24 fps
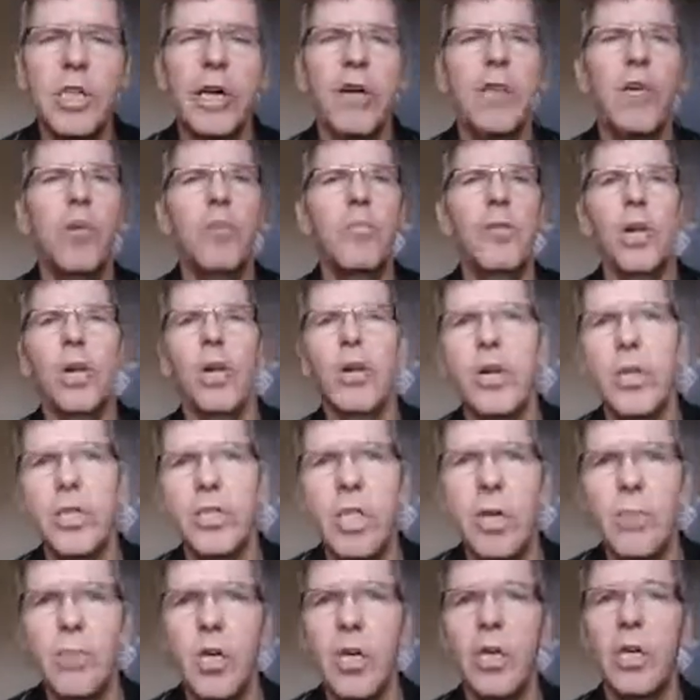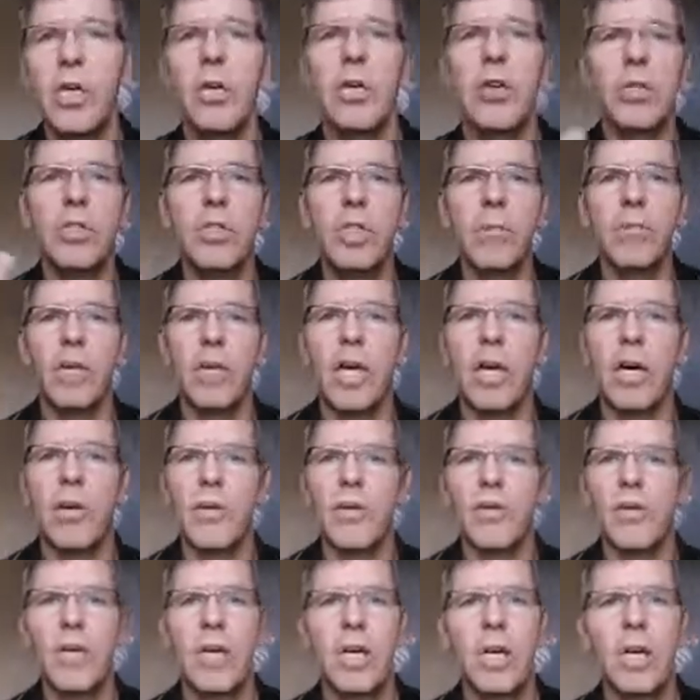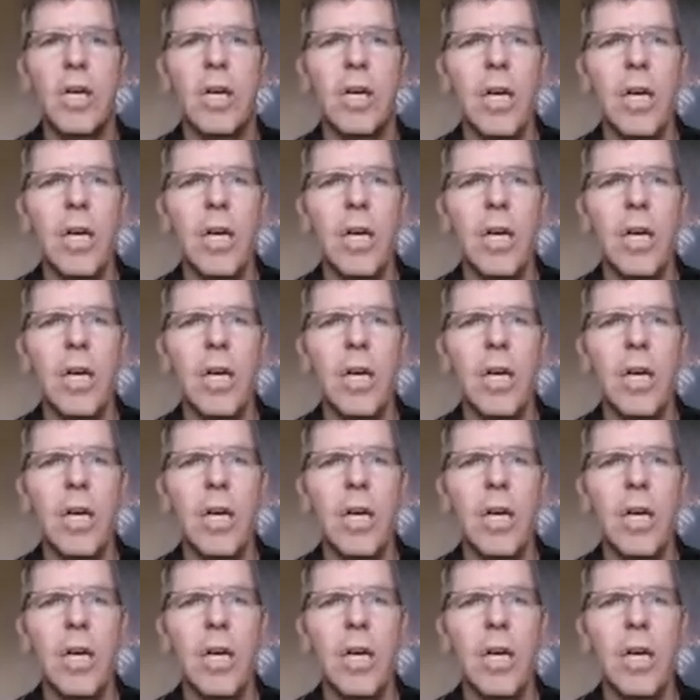I hope you learned something, you got something out of it.